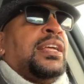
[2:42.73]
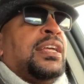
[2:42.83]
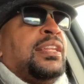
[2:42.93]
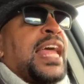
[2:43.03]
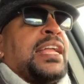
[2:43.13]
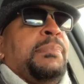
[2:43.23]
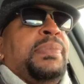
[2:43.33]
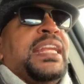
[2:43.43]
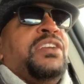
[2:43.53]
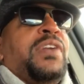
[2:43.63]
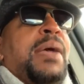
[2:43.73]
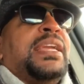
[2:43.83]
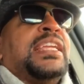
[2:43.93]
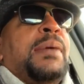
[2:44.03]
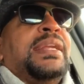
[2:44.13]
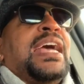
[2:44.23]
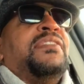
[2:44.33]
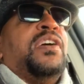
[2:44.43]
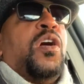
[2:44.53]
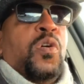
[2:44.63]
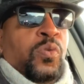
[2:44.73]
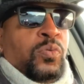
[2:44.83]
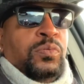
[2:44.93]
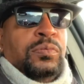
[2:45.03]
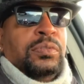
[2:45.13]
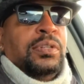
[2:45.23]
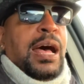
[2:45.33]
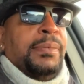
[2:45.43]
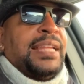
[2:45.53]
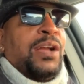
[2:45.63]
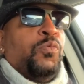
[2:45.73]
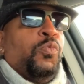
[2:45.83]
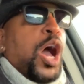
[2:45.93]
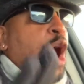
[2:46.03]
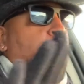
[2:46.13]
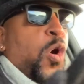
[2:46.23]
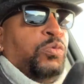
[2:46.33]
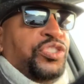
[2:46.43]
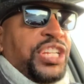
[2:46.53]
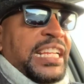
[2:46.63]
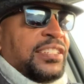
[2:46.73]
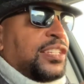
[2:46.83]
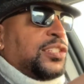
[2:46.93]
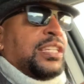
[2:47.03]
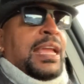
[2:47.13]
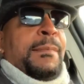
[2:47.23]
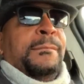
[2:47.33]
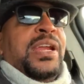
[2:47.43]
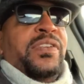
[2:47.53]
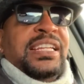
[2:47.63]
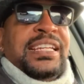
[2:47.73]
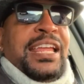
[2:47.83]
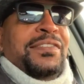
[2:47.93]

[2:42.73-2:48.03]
like a bunny rabbit coming out of a hole. I was like, whoa, Jesus, look at Mary Davis.